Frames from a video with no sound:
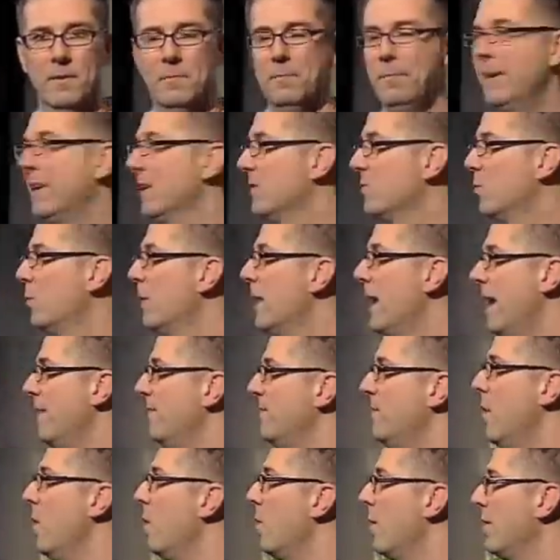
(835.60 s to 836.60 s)
Because we
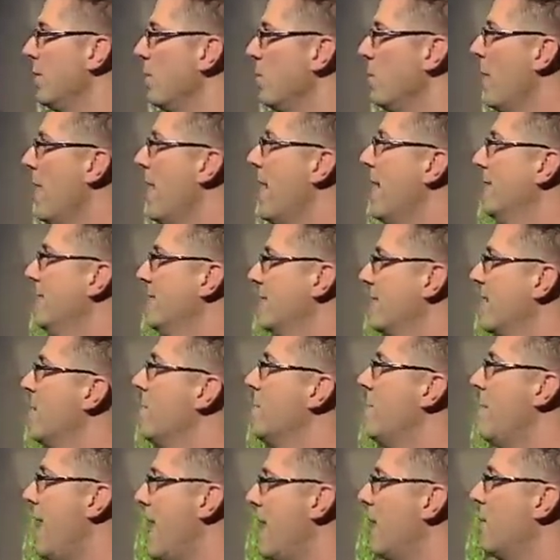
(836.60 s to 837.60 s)
have no other way to
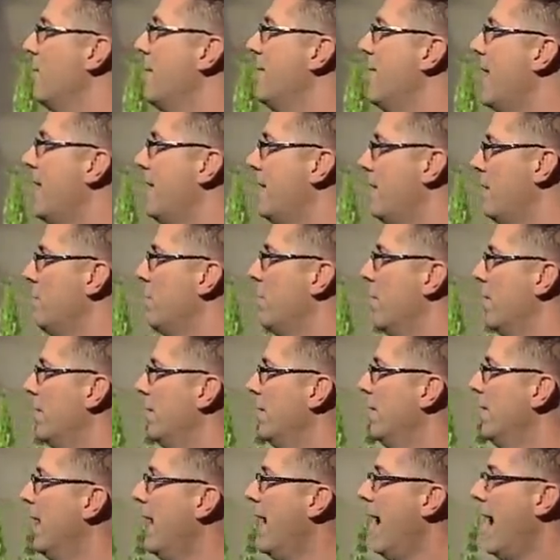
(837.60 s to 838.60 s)
come back with that number.
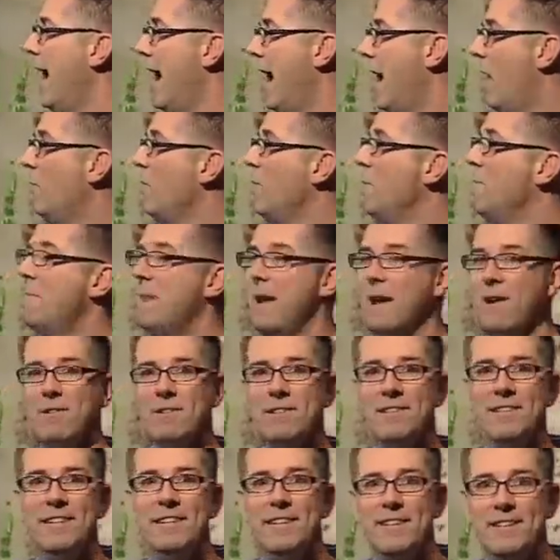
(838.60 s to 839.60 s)
How
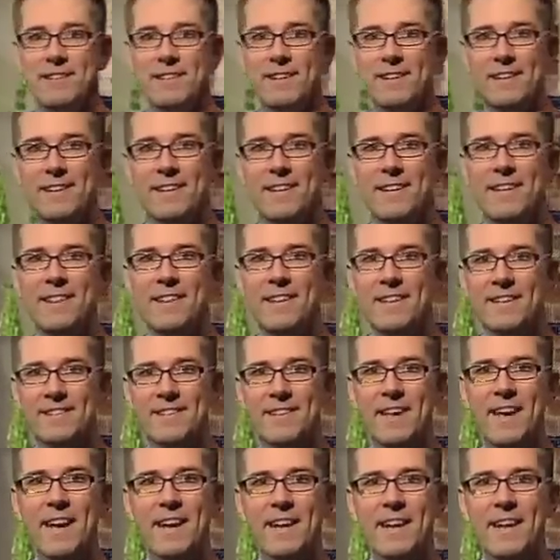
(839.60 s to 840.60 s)
embarrassing is it in this
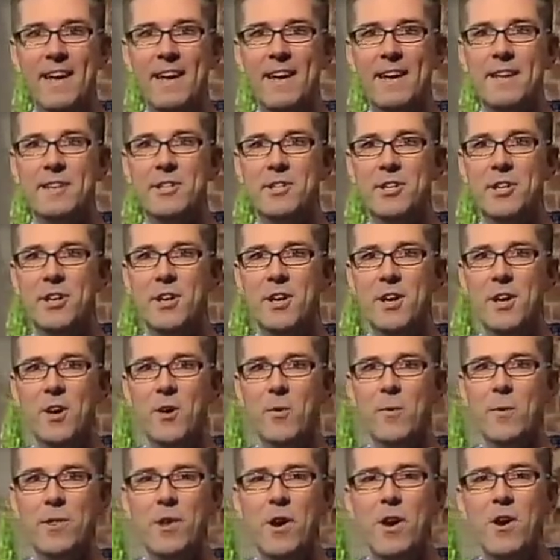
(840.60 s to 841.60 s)
day and age,
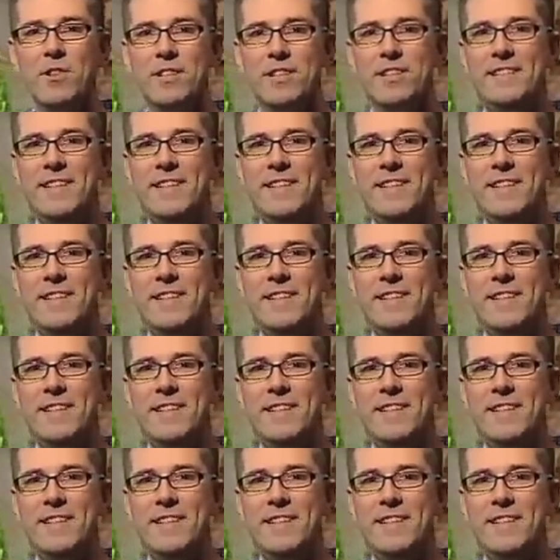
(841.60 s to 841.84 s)
with all the